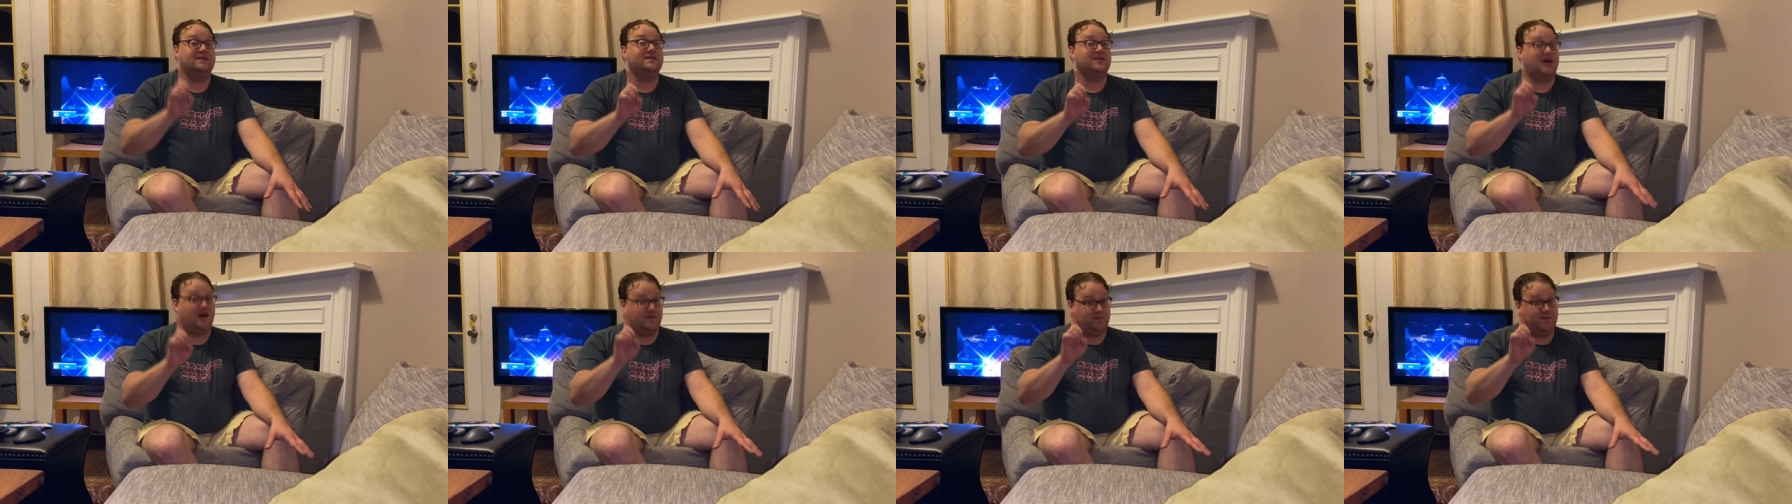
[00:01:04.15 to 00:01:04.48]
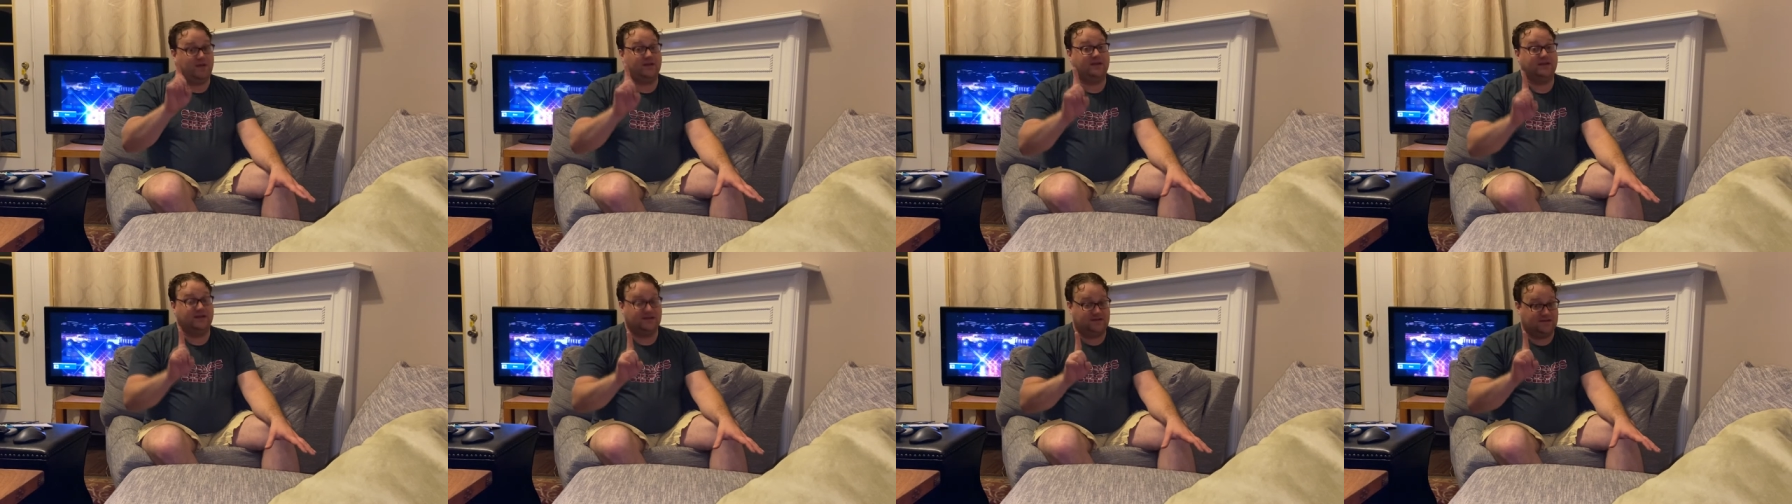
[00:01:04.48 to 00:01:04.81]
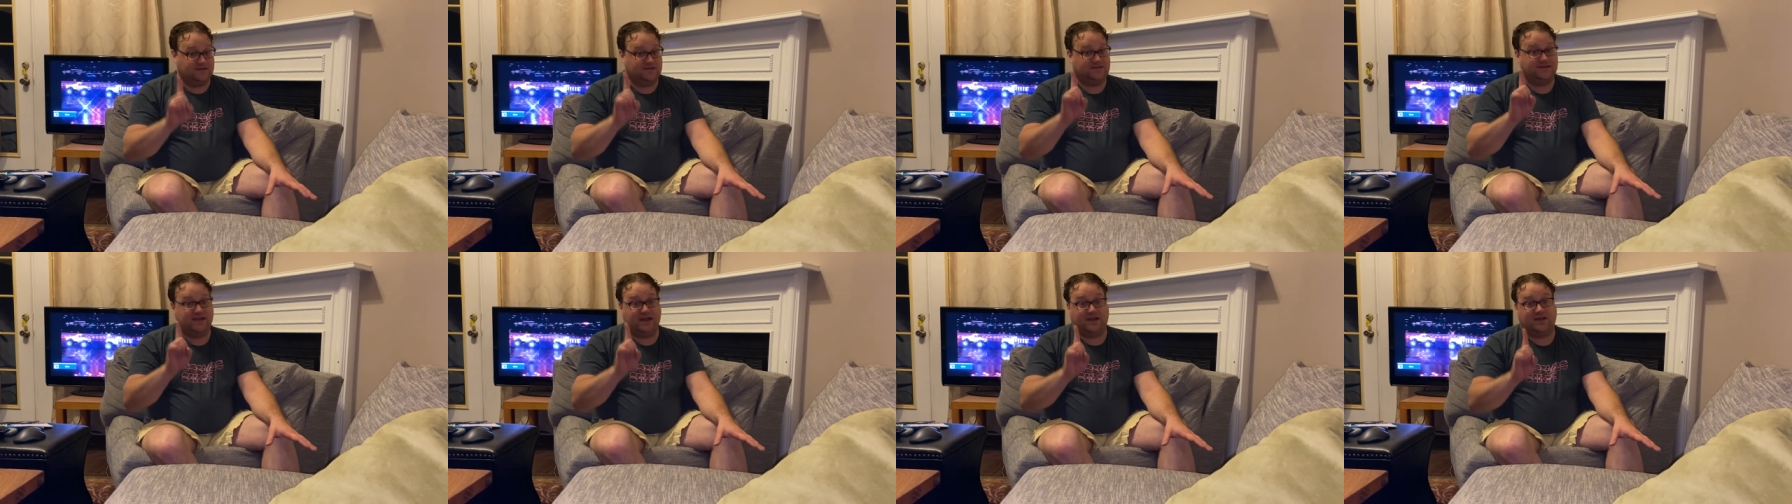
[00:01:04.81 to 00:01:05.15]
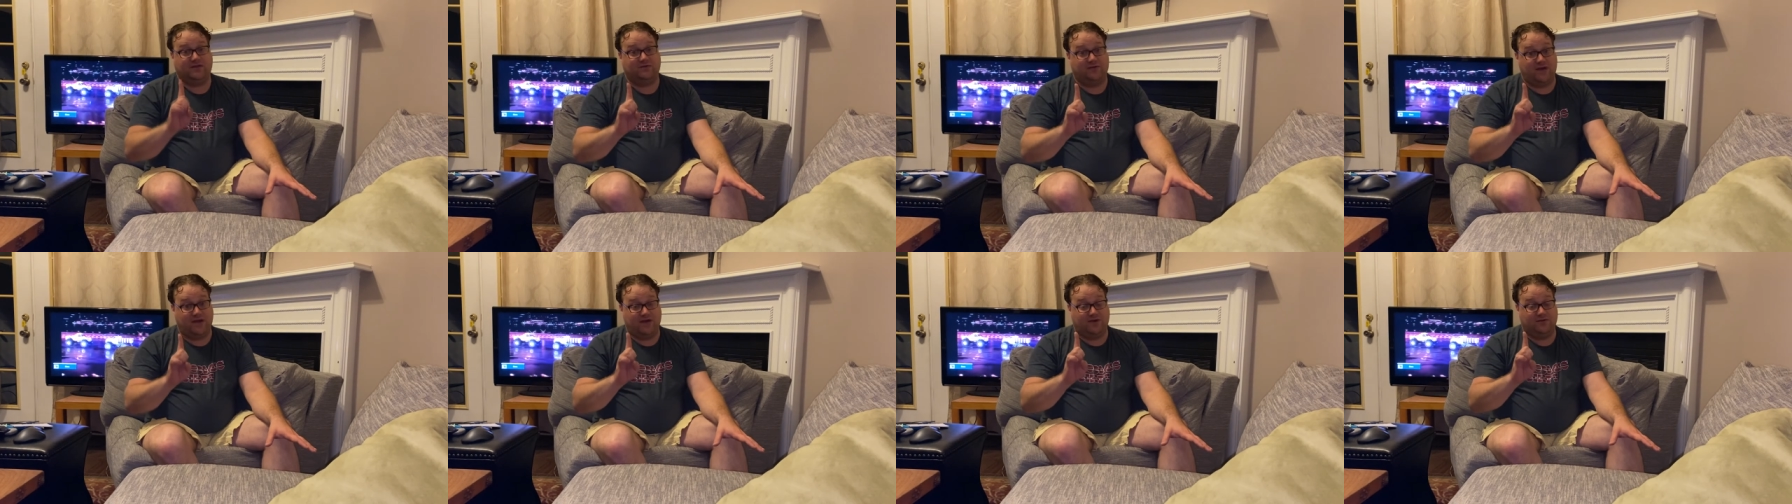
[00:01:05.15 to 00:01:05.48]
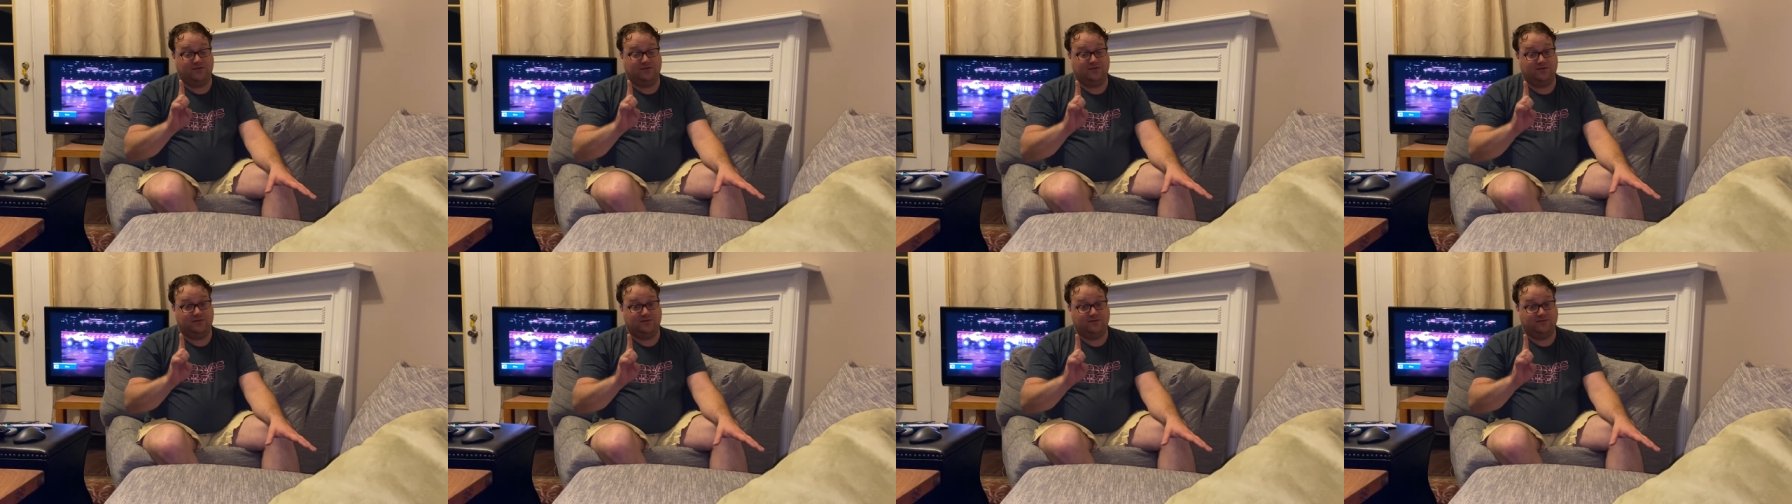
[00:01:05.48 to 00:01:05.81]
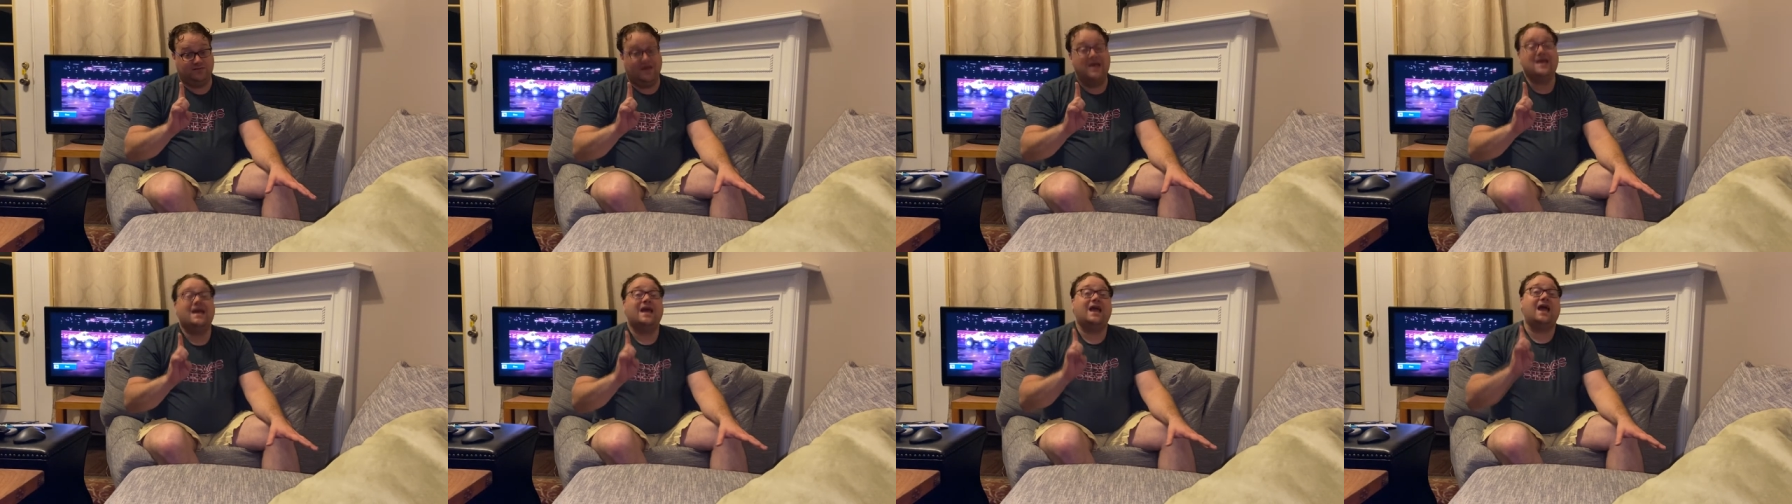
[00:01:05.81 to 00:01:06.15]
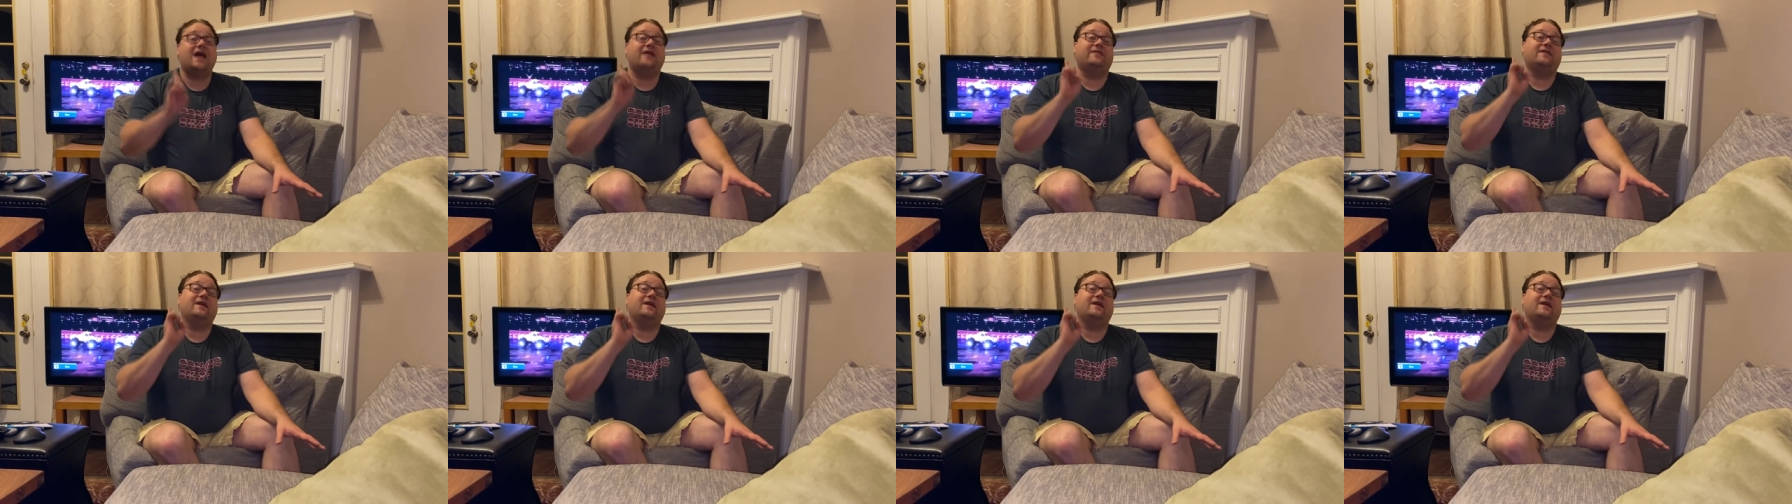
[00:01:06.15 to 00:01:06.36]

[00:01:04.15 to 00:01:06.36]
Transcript: not making it to the second round, and